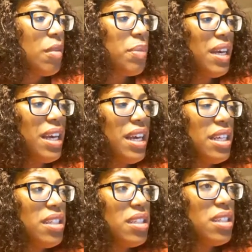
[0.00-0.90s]

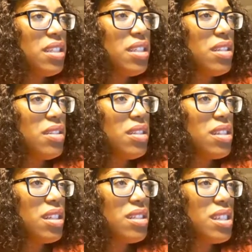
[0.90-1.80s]
But
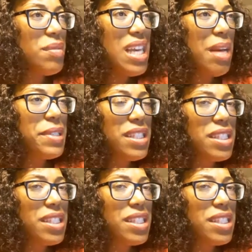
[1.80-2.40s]
sometimes